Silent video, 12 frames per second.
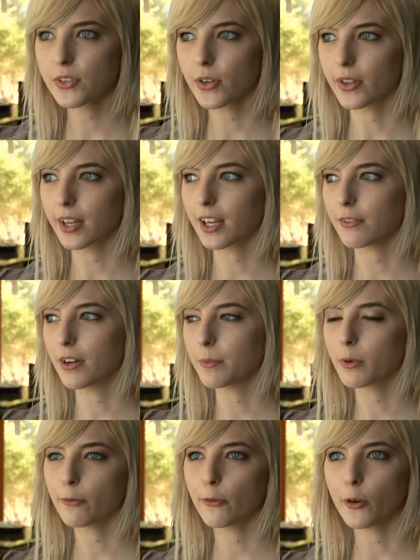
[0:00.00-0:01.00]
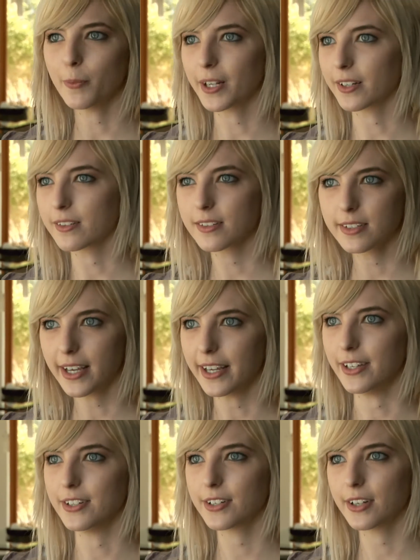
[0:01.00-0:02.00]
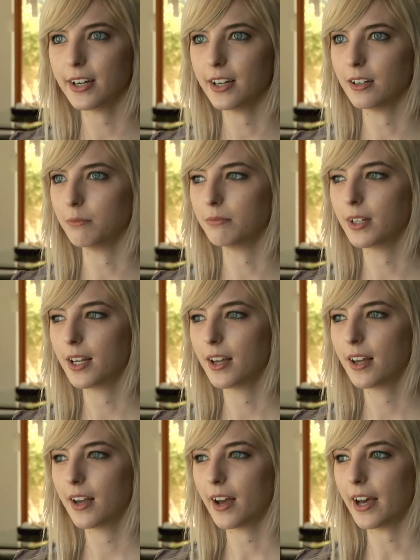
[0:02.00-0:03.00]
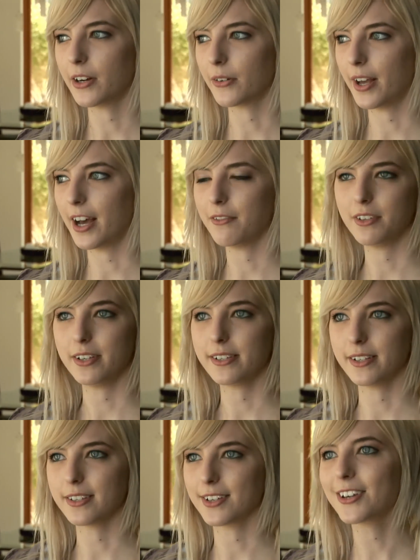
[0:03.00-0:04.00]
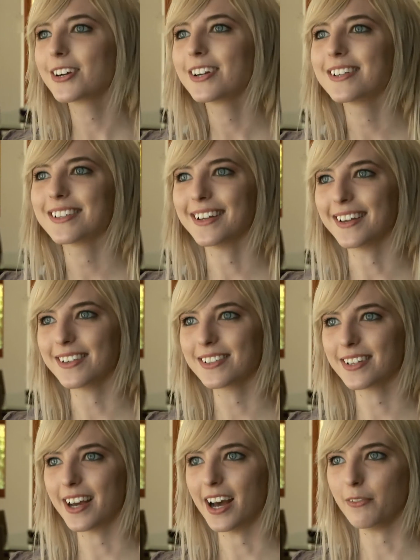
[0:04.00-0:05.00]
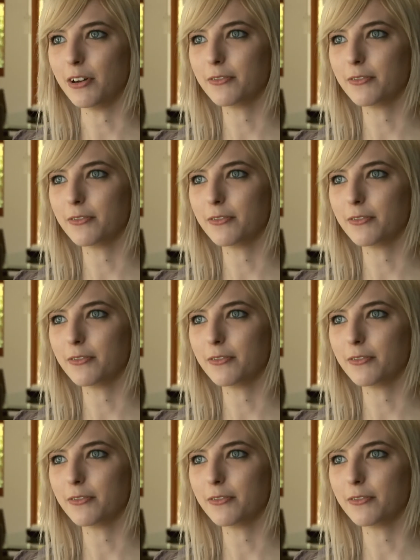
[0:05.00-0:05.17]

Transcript: So like if I'm performing on stage, um, I don't have these insecurities that I used to have.